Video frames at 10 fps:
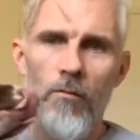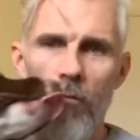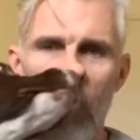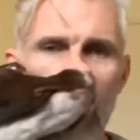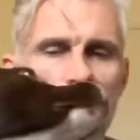
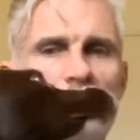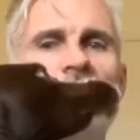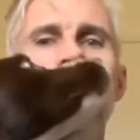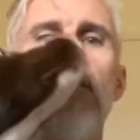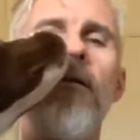with
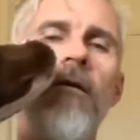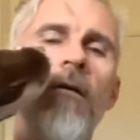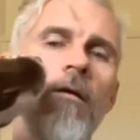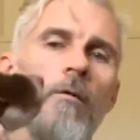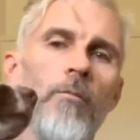my
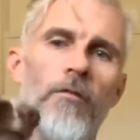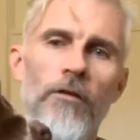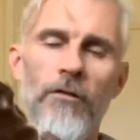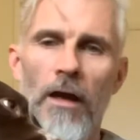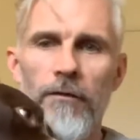
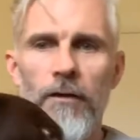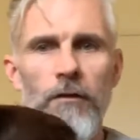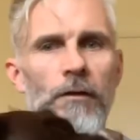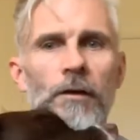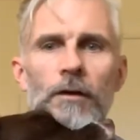professional athletes,
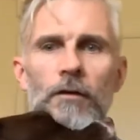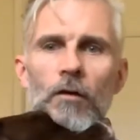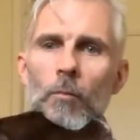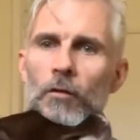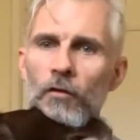the
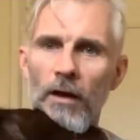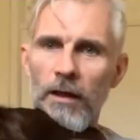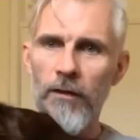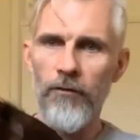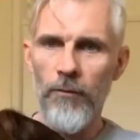numbers that I
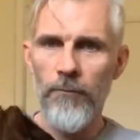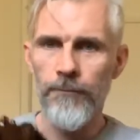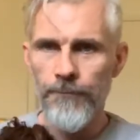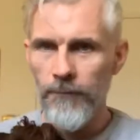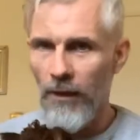give them,
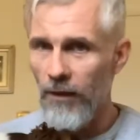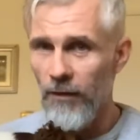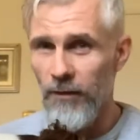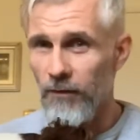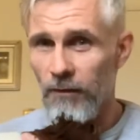and
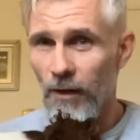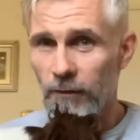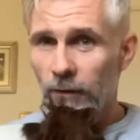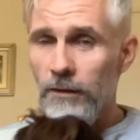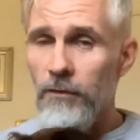this is not
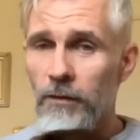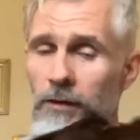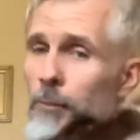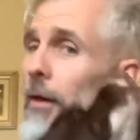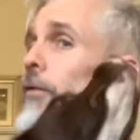scientifically
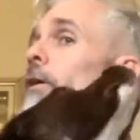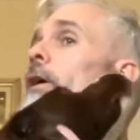based,